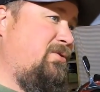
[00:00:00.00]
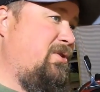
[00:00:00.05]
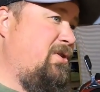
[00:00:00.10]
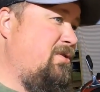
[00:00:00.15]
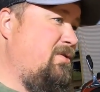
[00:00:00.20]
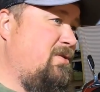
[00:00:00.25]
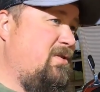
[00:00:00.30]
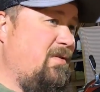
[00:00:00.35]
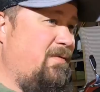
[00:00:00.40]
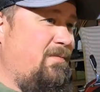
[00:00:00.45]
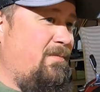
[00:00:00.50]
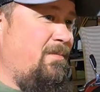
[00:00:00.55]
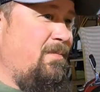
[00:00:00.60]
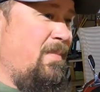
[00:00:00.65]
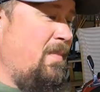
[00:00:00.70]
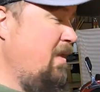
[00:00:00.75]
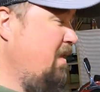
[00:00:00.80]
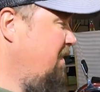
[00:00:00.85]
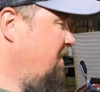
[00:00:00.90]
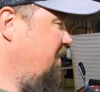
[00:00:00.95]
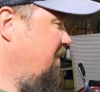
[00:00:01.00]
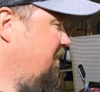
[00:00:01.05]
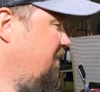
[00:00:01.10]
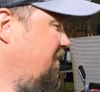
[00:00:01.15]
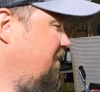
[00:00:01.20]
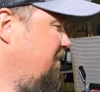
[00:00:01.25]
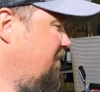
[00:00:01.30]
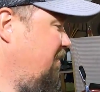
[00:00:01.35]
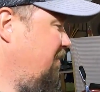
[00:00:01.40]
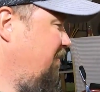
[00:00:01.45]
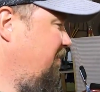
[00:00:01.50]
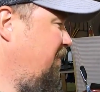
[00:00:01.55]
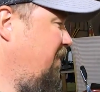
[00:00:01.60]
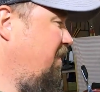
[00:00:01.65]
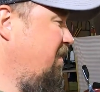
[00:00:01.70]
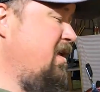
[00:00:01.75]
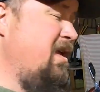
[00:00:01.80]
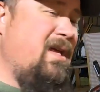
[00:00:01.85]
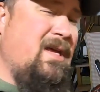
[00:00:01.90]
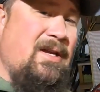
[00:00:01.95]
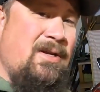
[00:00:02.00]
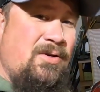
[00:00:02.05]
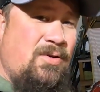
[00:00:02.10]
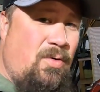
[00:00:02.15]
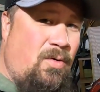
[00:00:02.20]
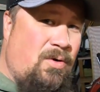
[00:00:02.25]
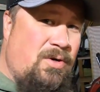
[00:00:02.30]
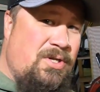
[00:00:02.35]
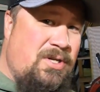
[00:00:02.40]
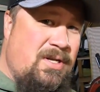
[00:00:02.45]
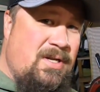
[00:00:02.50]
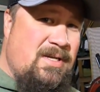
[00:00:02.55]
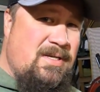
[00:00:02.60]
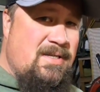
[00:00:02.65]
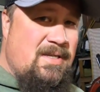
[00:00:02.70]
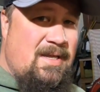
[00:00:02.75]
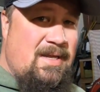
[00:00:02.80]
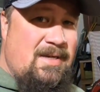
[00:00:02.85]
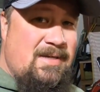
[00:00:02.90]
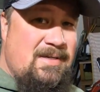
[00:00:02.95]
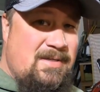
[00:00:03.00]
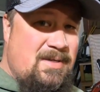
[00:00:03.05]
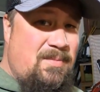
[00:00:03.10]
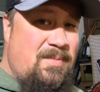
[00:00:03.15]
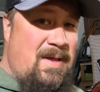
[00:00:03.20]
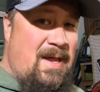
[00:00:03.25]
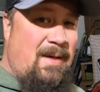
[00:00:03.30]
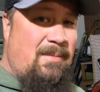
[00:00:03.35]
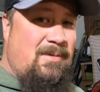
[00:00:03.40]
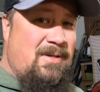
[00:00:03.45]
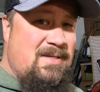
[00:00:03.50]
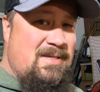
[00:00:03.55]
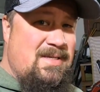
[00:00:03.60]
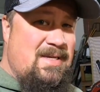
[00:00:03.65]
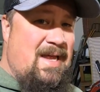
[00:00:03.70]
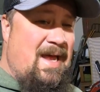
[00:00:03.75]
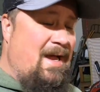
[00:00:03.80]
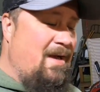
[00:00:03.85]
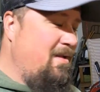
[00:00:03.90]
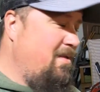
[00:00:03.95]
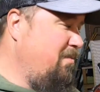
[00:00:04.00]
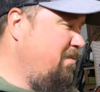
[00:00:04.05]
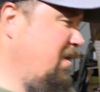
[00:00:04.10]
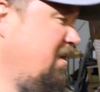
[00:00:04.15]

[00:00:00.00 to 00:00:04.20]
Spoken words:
do some funky contortionist things to be able to see out of the